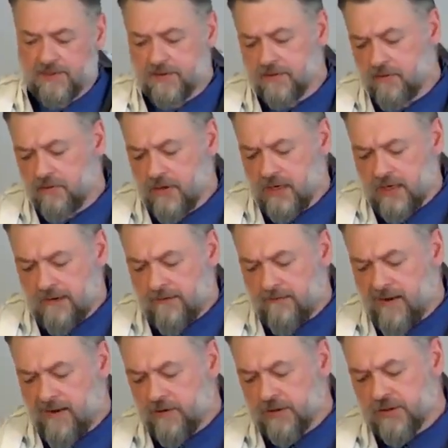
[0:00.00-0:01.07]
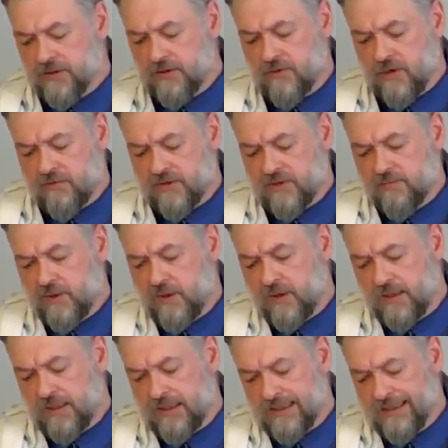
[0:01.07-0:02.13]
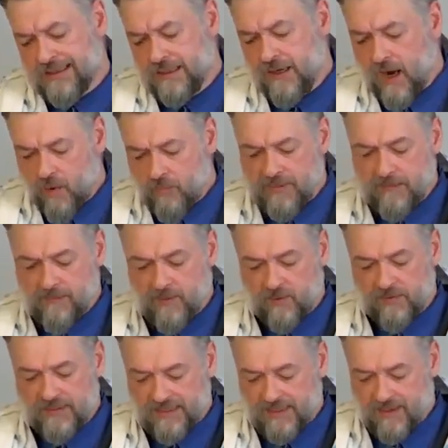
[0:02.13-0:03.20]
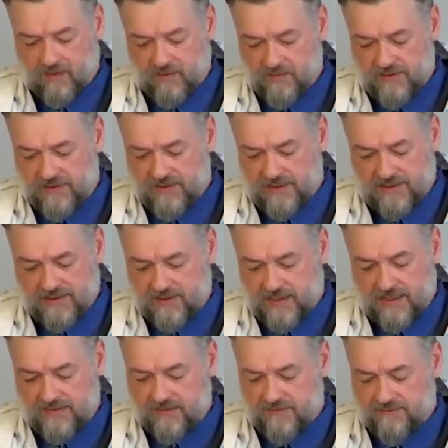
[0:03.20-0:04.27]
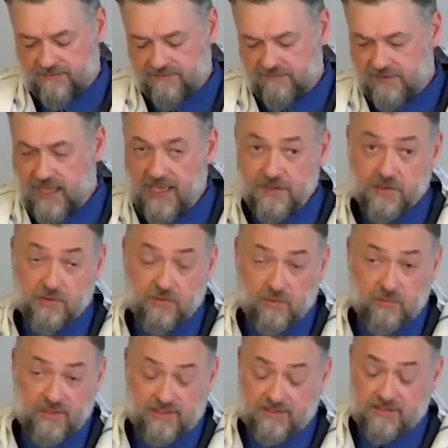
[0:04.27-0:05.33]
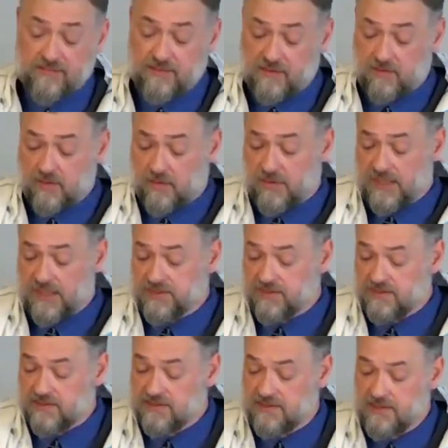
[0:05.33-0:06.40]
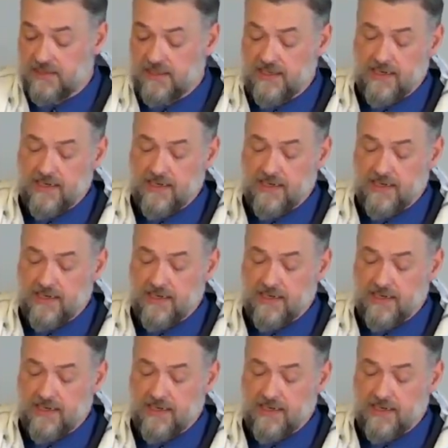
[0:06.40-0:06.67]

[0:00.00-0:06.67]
So Rabbi Kushner wrote this book to help people deal with these kinds of logical but difficult questions.